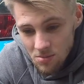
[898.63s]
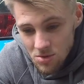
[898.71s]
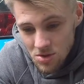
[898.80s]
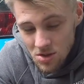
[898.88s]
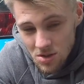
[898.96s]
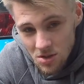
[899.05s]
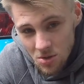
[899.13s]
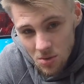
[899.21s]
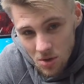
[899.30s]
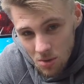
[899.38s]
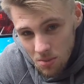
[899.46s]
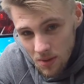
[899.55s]
just going to do a
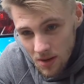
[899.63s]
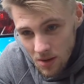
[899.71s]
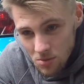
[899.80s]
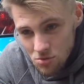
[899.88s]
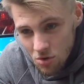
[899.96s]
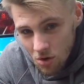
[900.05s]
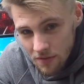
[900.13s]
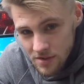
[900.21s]
couple of little driving